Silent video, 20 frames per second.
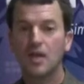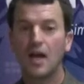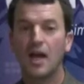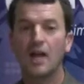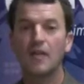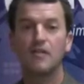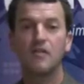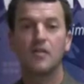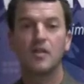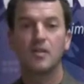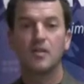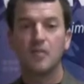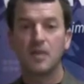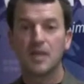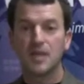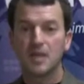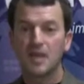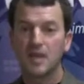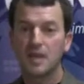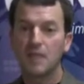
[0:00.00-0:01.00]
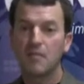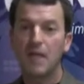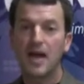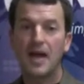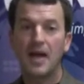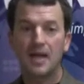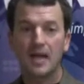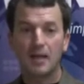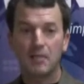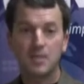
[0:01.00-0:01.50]
high availability,
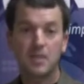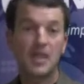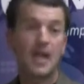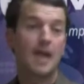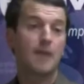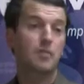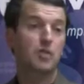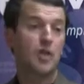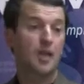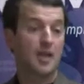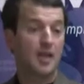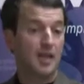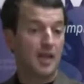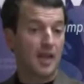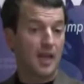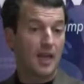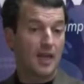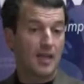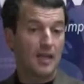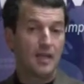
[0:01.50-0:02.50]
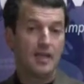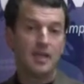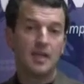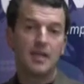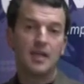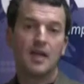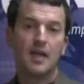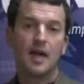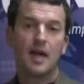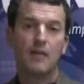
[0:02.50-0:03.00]
backup, snapshot, and the like,
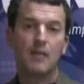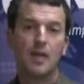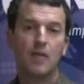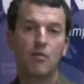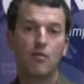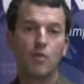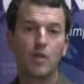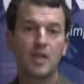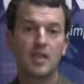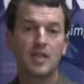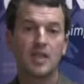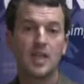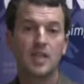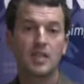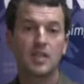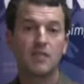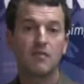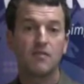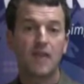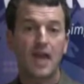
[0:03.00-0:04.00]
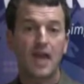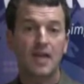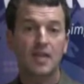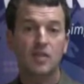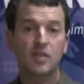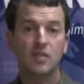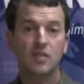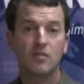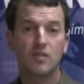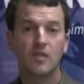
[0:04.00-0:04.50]
and really takes
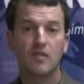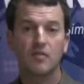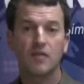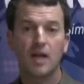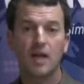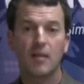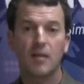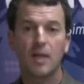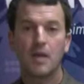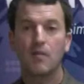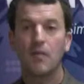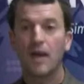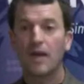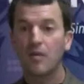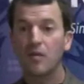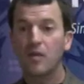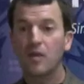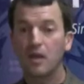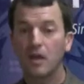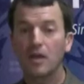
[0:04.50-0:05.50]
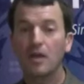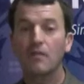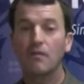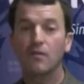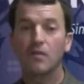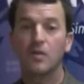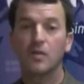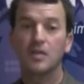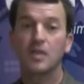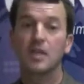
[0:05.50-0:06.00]
advantage of the environment rather than looking
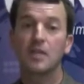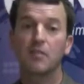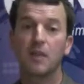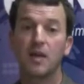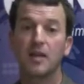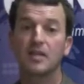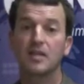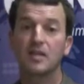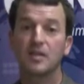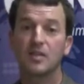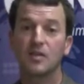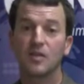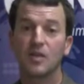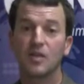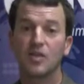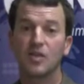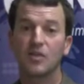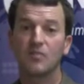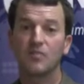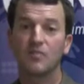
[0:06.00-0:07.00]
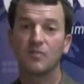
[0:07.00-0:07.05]
for a tick box integration.